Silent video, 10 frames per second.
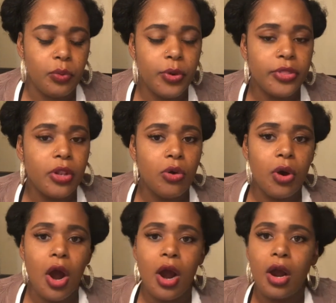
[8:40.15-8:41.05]
With low
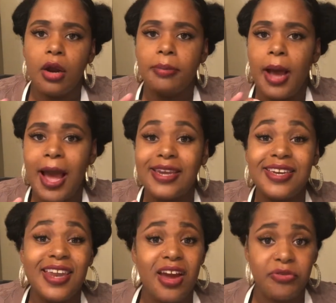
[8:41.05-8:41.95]
carb, I
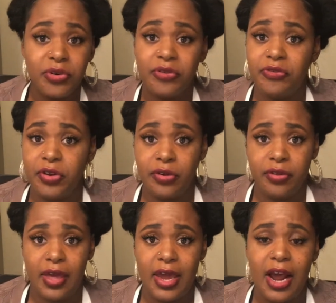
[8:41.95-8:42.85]
never feel that.